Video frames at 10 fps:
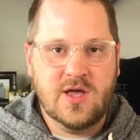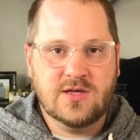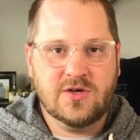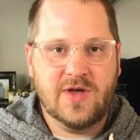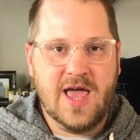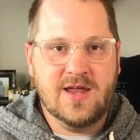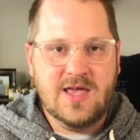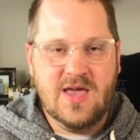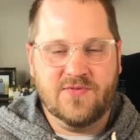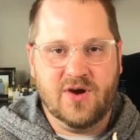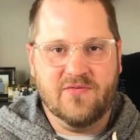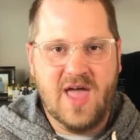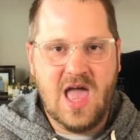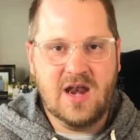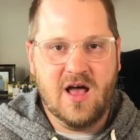So again, if you're a
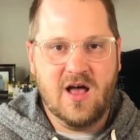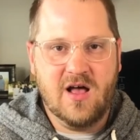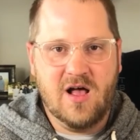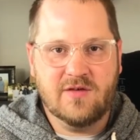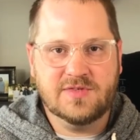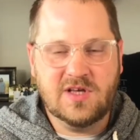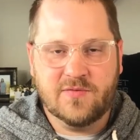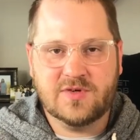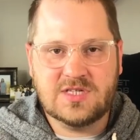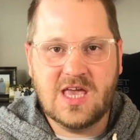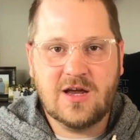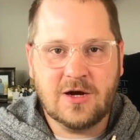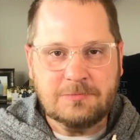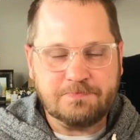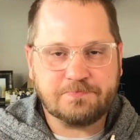fan of Silver
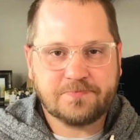Seeker,